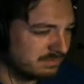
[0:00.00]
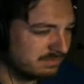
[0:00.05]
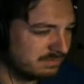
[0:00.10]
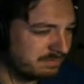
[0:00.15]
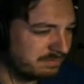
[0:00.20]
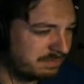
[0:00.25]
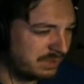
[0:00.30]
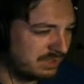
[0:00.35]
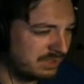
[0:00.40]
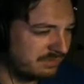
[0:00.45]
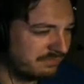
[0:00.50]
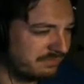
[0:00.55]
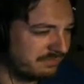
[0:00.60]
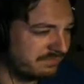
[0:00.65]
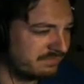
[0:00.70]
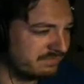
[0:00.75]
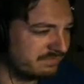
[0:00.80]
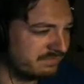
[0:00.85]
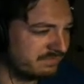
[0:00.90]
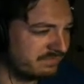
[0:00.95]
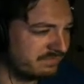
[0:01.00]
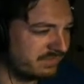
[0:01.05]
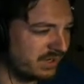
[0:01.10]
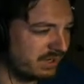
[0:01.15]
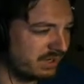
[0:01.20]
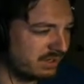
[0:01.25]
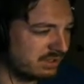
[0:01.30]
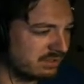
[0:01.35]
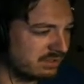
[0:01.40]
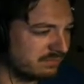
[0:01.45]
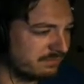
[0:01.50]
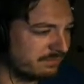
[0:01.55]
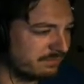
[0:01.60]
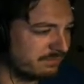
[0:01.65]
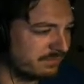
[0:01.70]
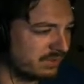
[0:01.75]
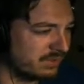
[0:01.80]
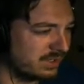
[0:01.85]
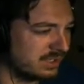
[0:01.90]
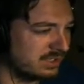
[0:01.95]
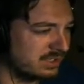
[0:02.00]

been a very good friend.